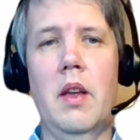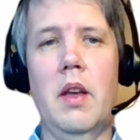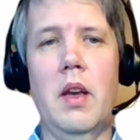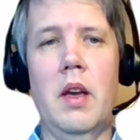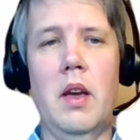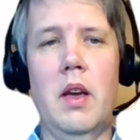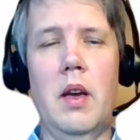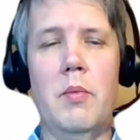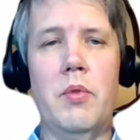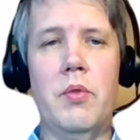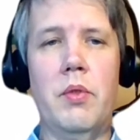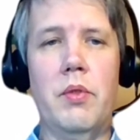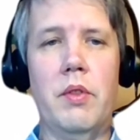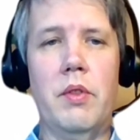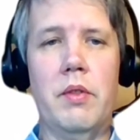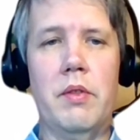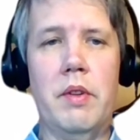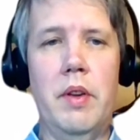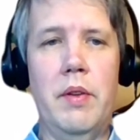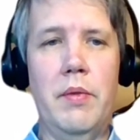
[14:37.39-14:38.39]
to
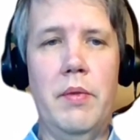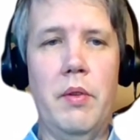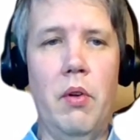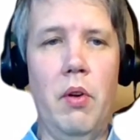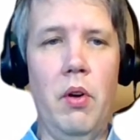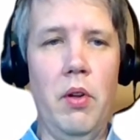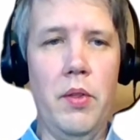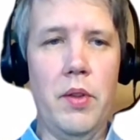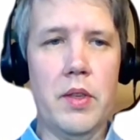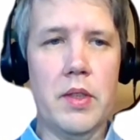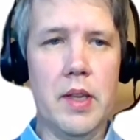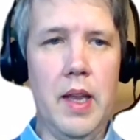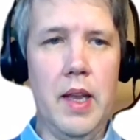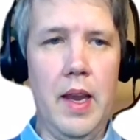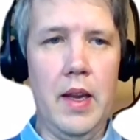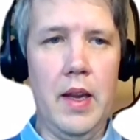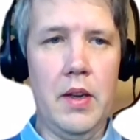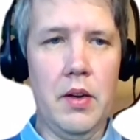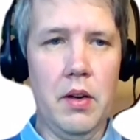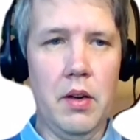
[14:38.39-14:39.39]
retrieve all this
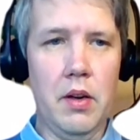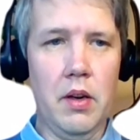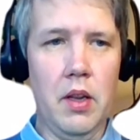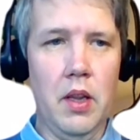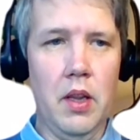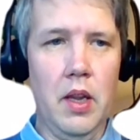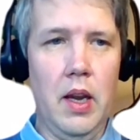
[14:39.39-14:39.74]
data,